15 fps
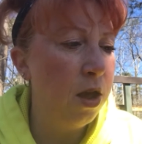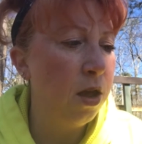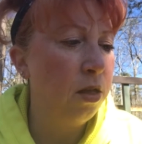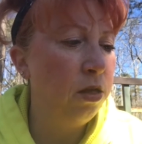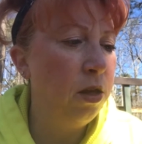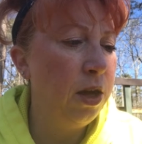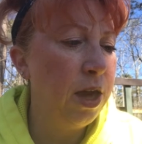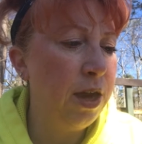
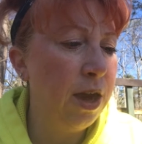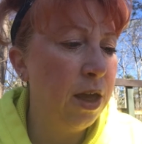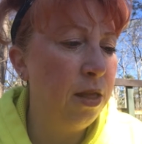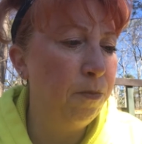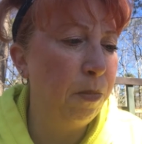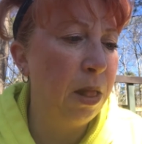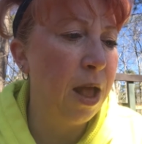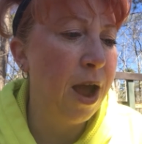looking
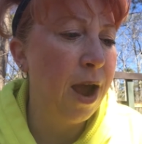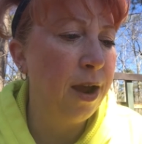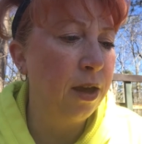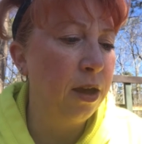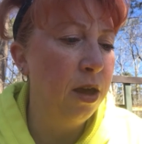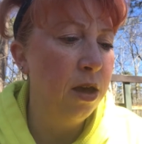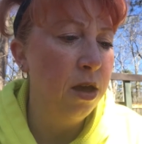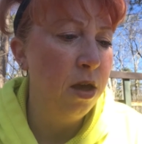at
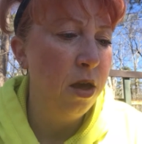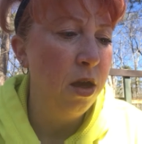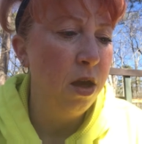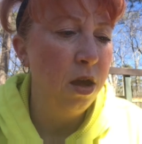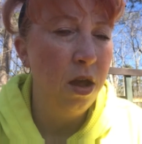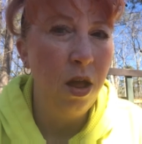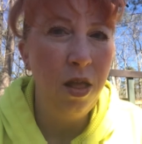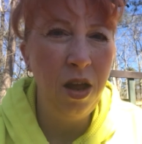black,
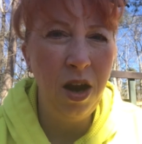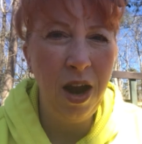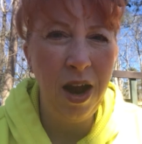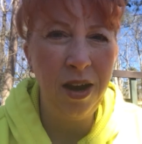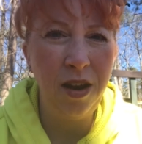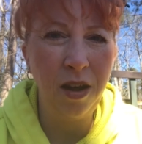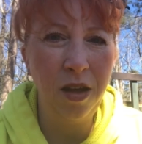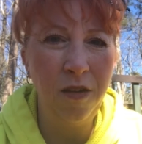and then I
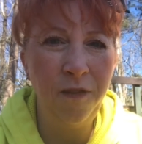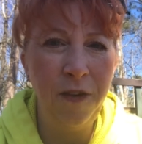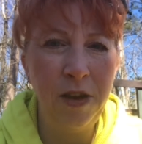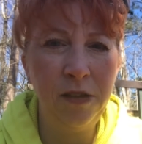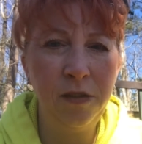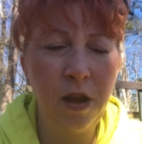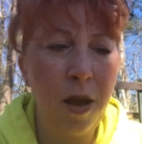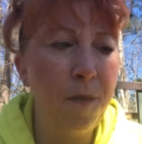had to
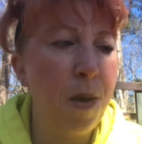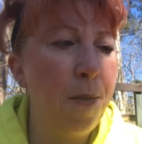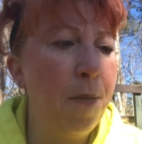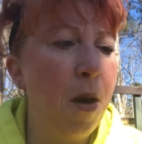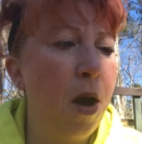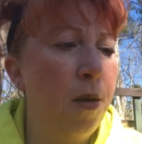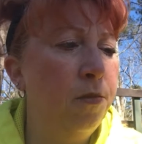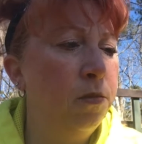FaceTime my
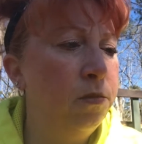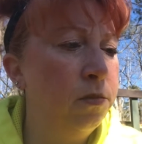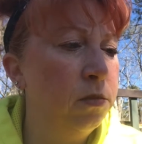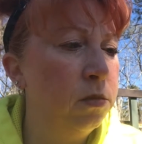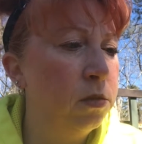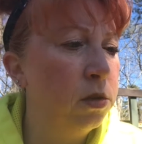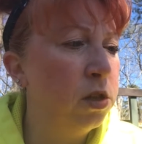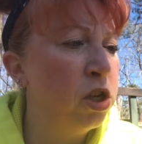mom,
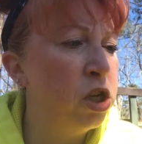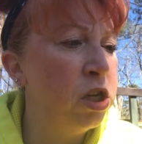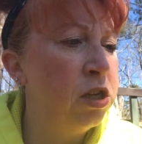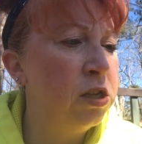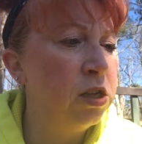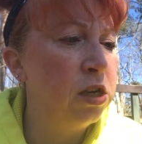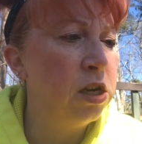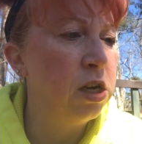and she
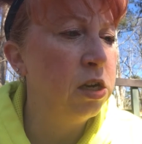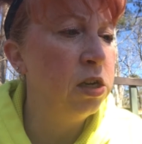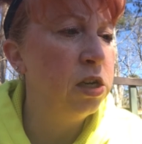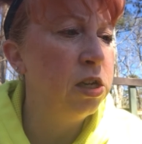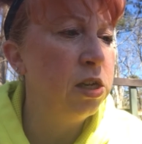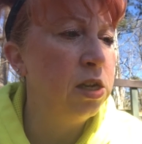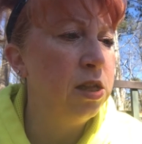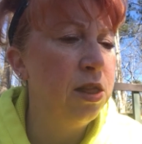
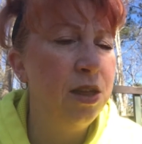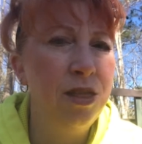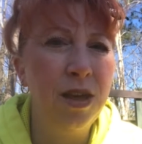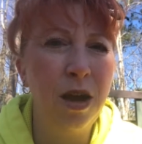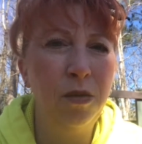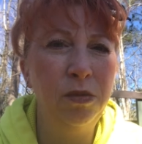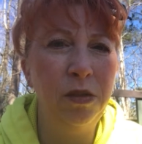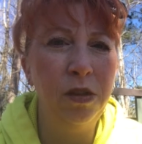suggested that
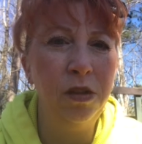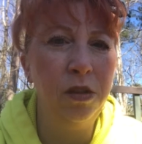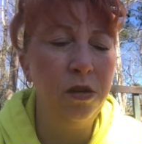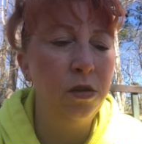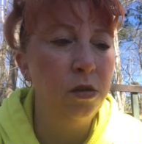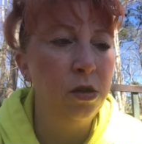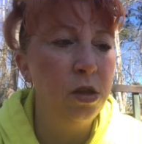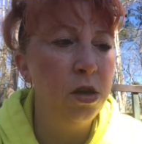that was a little